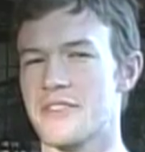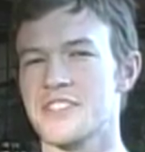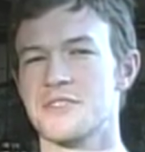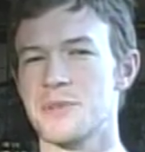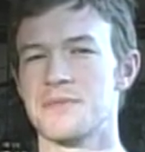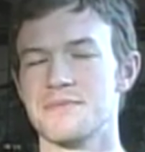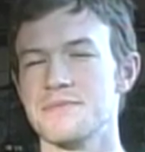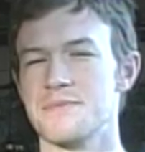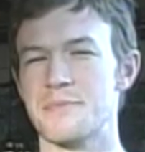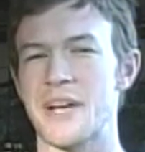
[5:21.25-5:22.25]
things have been
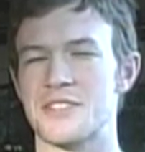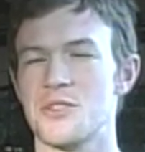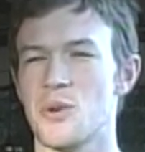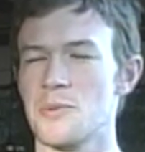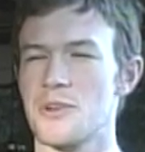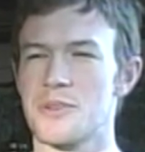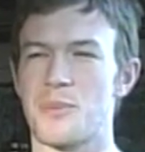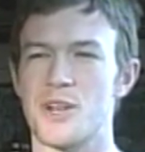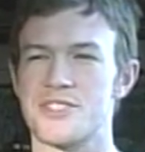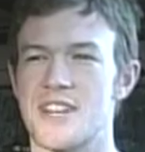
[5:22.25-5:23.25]
back to normal on the
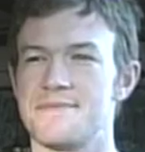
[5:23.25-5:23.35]
bar side.